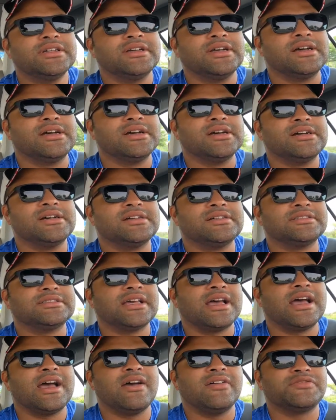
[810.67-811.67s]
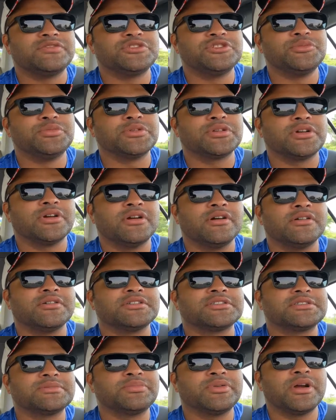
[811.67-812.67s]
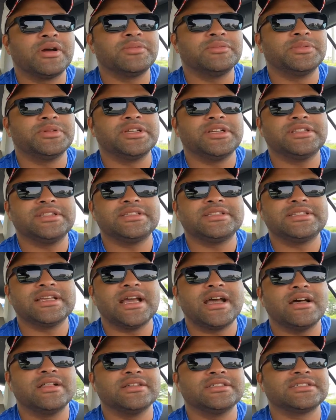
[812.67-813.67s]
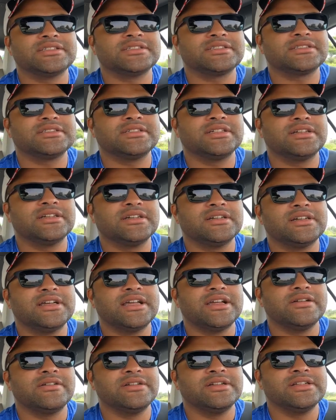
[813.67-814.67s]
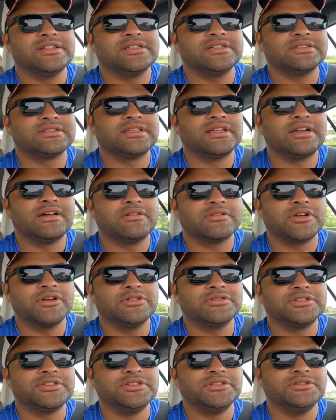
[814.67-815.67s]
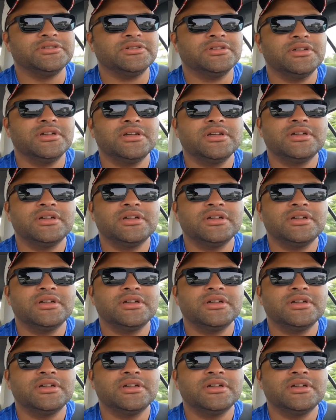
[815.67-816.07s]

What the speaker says: that have supercars, probably in the Dallas area that I'll go to,